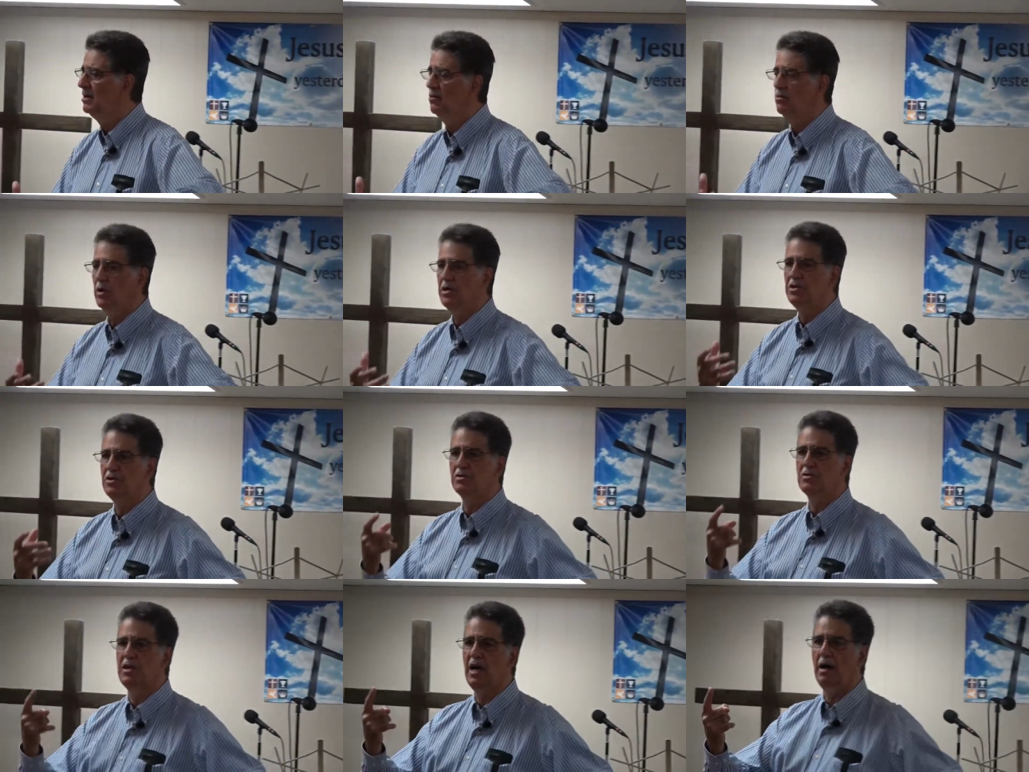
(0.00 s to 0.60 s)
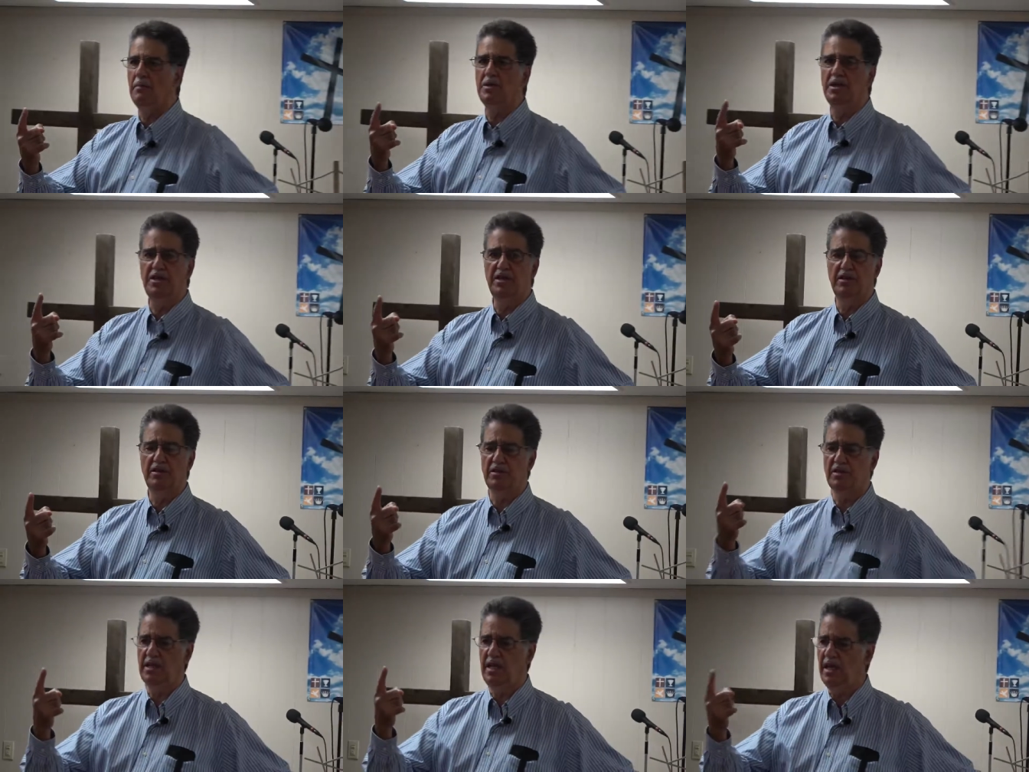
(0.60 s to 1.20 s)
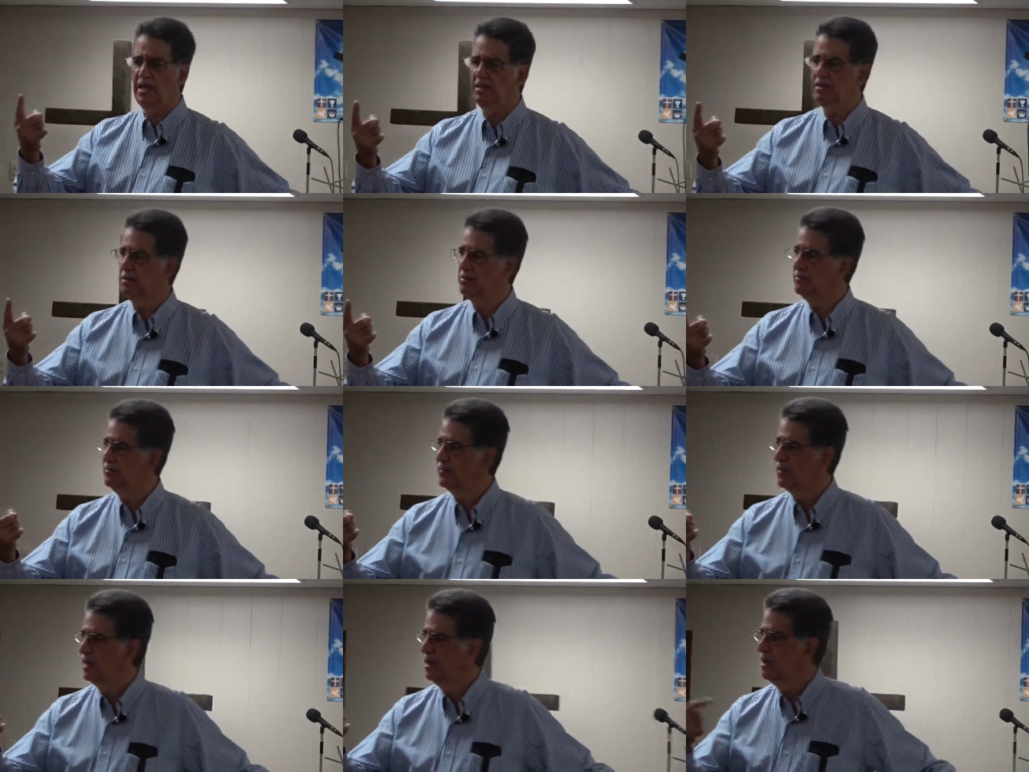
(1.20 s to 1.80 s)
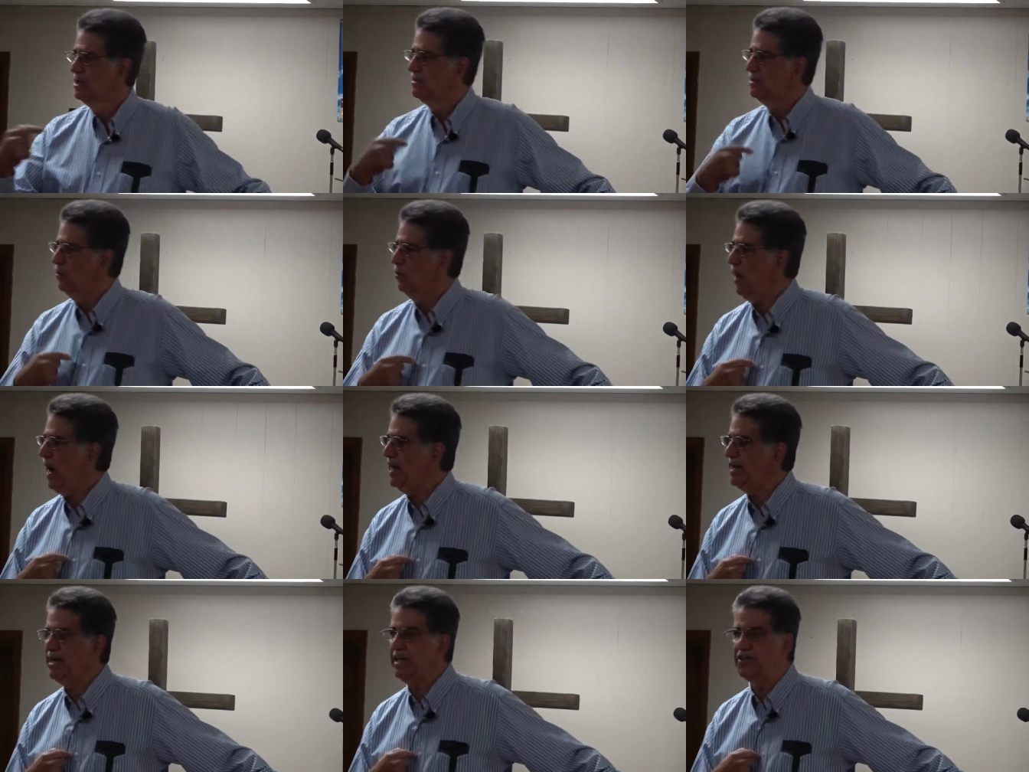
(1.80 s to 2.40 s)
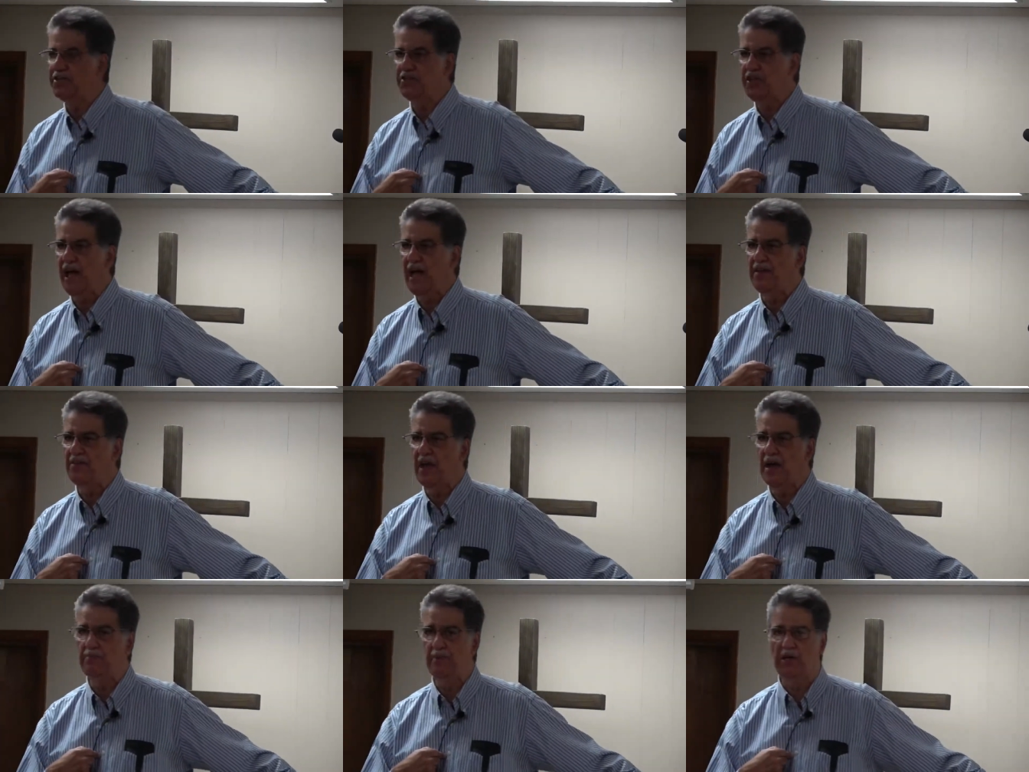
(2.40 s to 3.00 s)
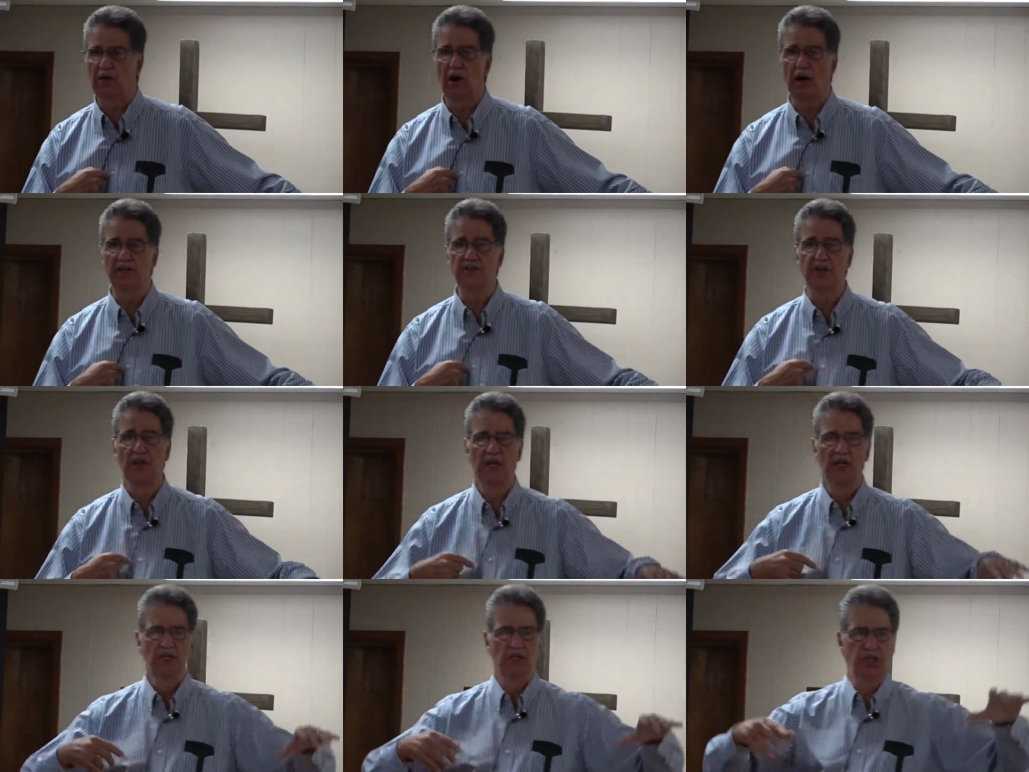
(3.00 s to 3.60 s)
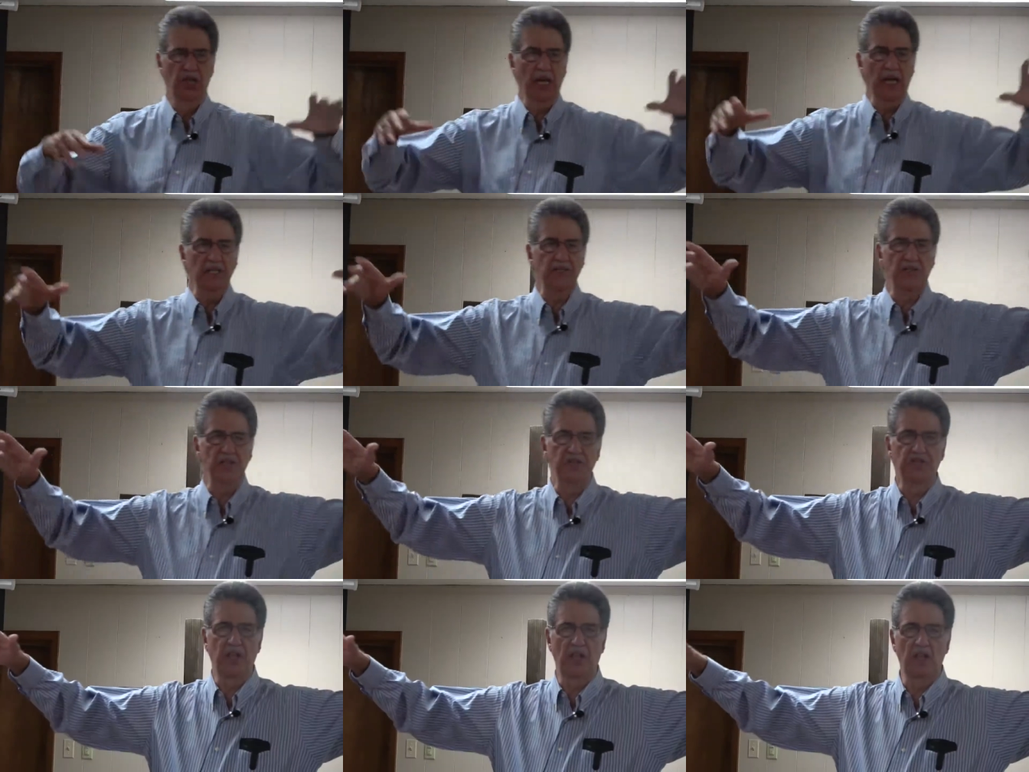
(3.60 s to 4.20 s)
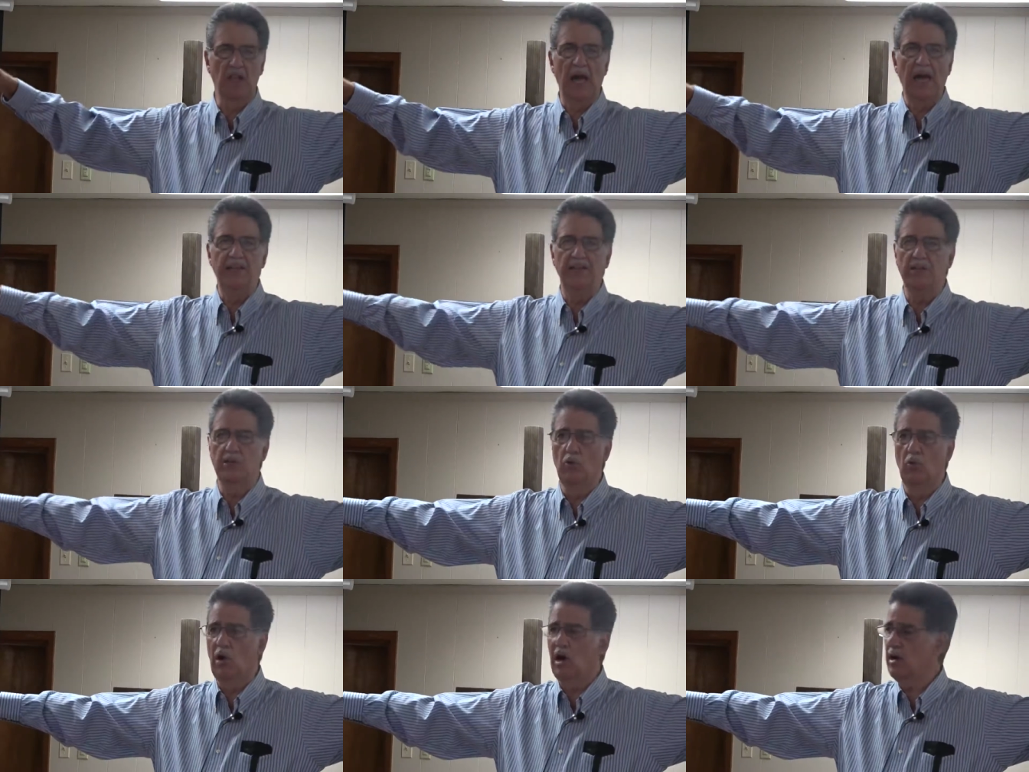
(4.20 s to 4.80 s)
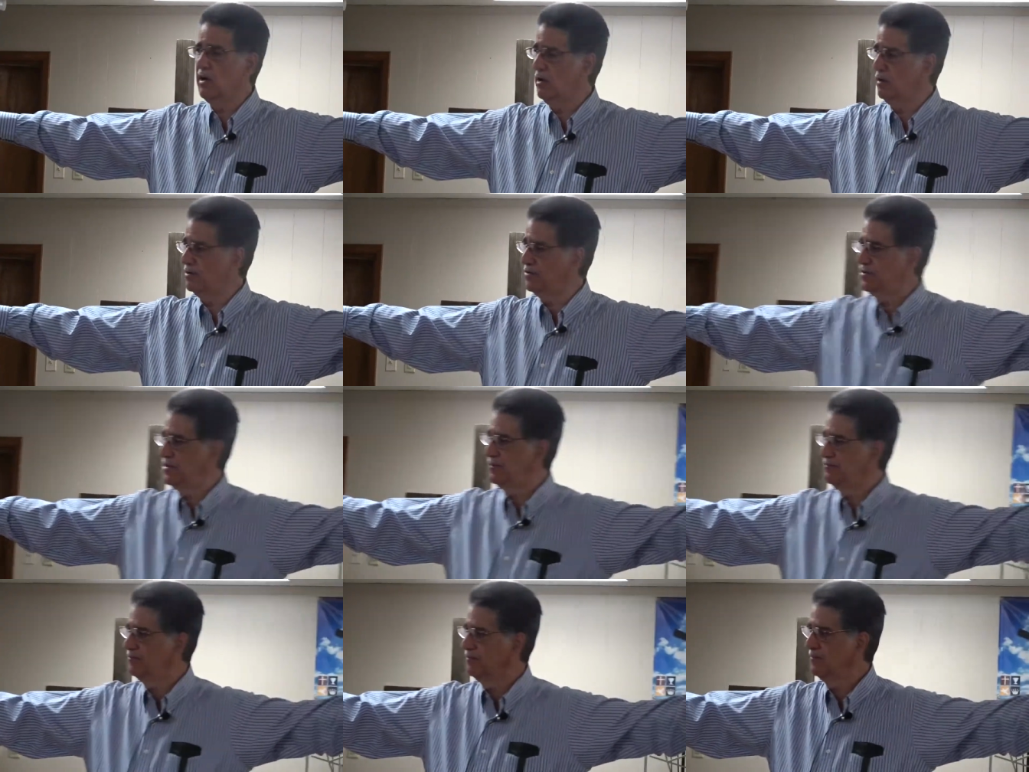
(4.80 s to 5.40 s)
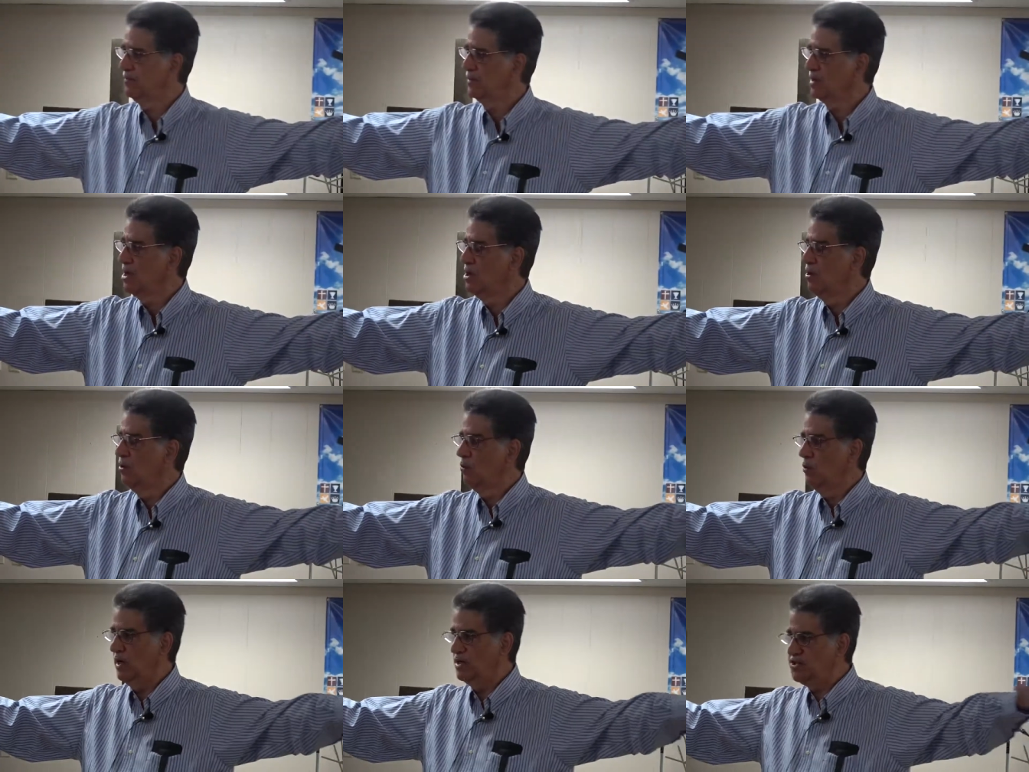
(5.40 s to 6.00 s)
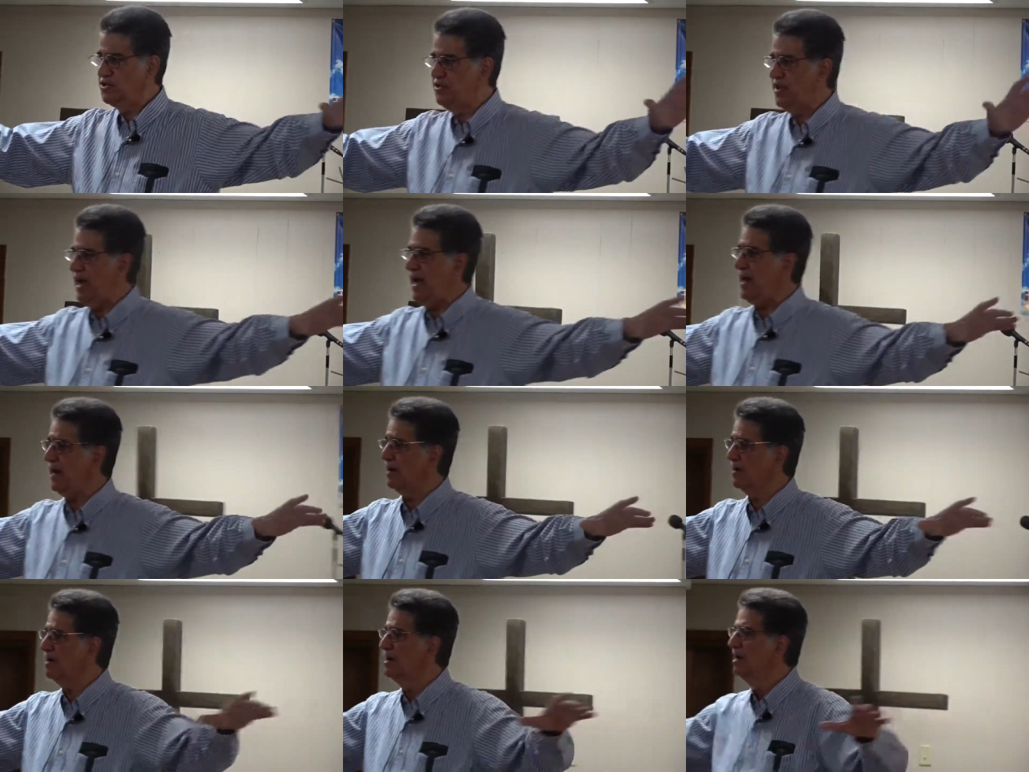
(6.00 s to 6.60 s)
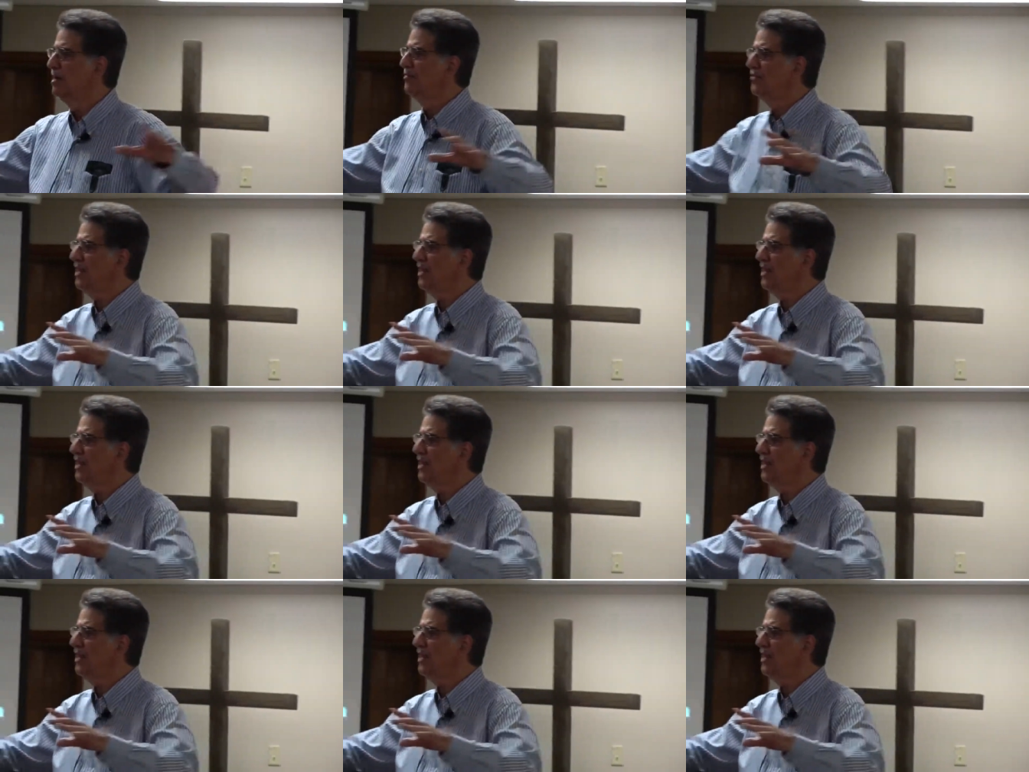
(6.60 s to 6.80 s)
when you come into your kingdom. Now why did he say that? Because Jesus, the light of the world, was there.